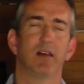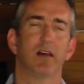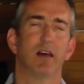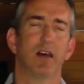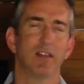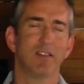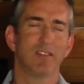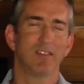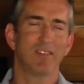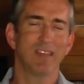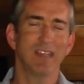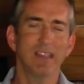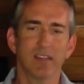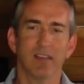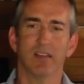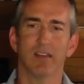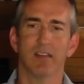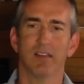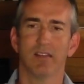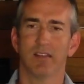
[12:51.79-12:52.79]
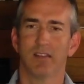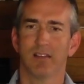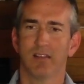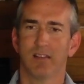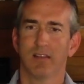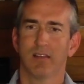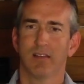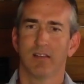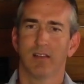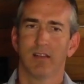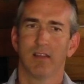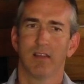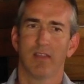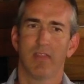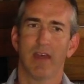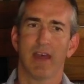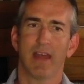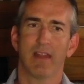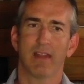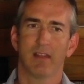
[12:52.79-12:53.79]
unseated
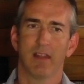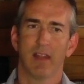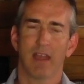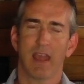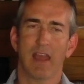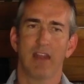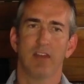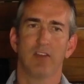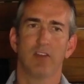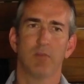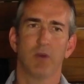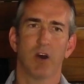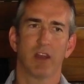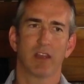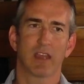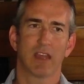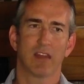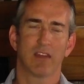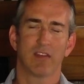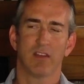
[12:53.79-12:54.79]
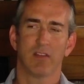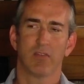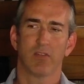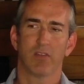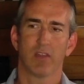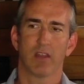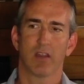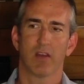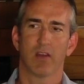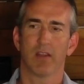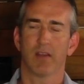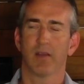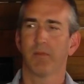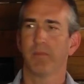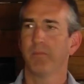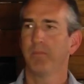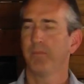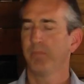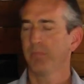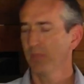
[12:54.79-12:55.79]
that head demonic entity for the area.
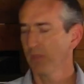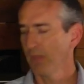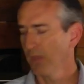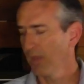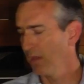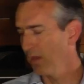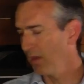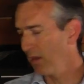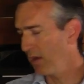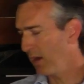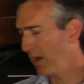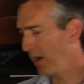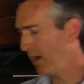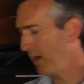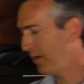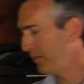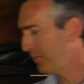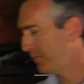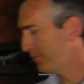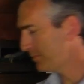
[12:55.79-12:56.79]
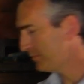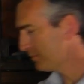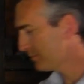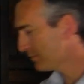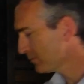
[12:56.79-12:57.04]
There's